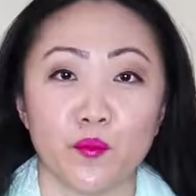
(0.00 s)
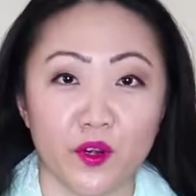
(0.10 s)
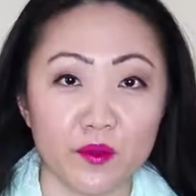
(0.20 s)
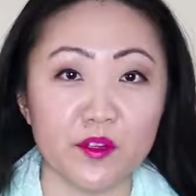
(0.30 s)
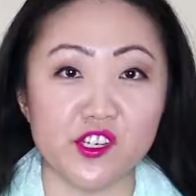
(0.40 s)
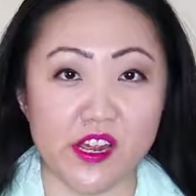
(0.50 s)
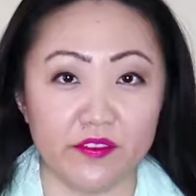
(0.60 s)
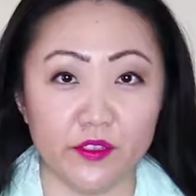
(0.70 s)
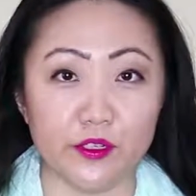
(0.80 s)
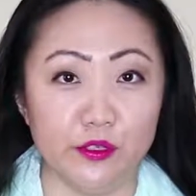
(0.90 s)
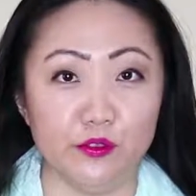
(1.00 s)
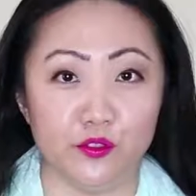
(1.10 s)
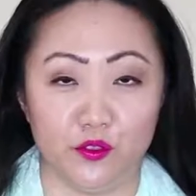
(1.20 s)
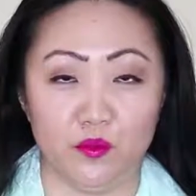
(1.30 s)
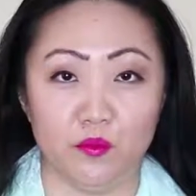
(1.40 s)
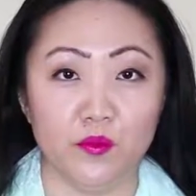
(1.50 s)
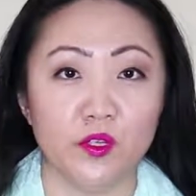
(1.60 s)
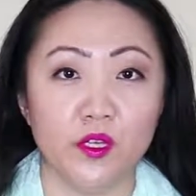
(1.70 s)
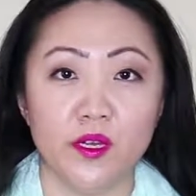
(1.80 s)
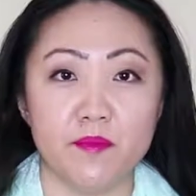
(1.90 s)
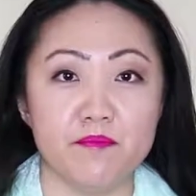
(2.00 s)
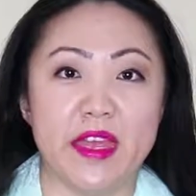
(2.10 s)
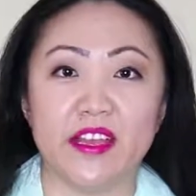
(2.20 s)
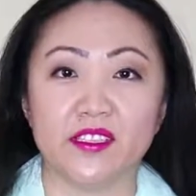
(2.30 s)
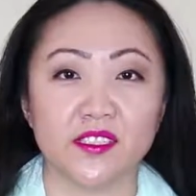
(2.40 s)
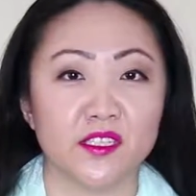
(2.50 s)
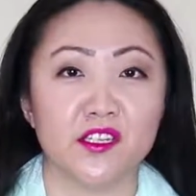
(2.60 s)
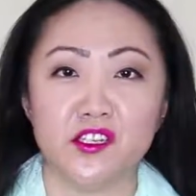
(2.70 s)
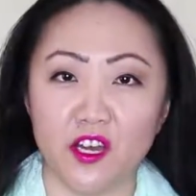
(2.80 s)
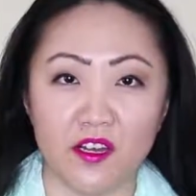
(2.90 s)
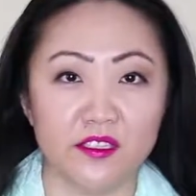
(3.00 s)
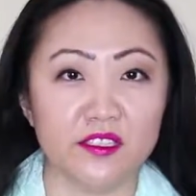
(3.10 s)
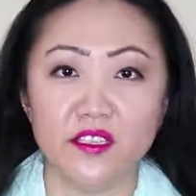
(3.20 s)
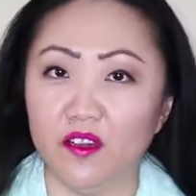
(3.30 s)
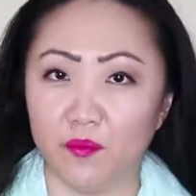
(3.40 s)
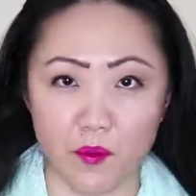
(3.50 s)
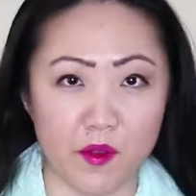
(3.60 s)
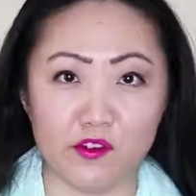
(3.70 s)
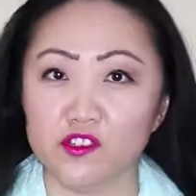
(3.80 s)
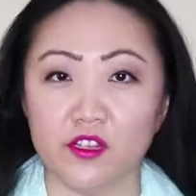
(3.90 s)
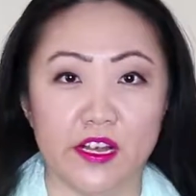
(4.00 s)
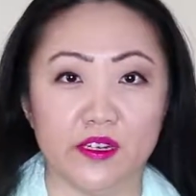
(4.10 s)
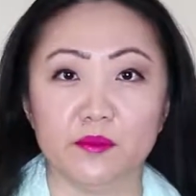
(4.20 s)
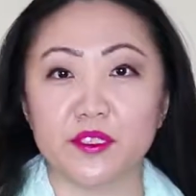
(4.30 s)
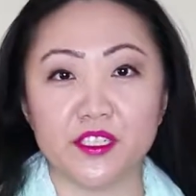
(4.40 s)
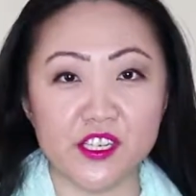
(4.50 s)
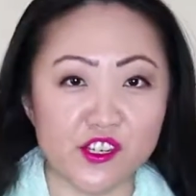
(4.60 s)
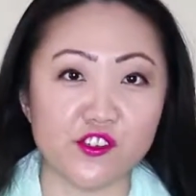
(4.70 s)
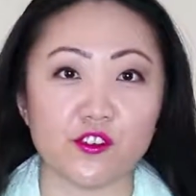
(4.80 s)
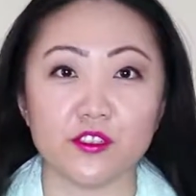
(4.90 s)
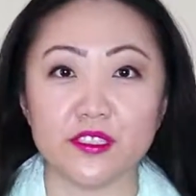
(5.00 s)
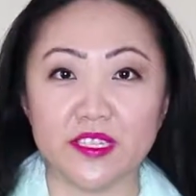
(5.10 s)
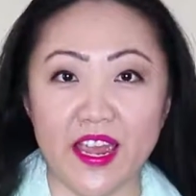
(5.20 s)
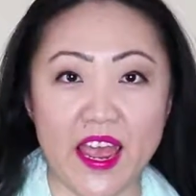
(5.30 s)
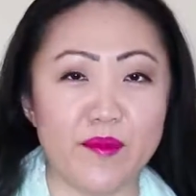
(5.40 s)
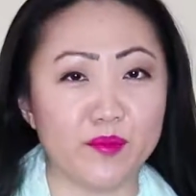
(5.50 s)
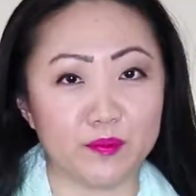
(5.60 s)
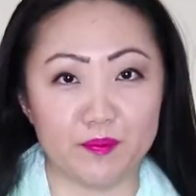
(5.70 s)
Pretty much every newsroom makes tons of promotional items t shirts, caps,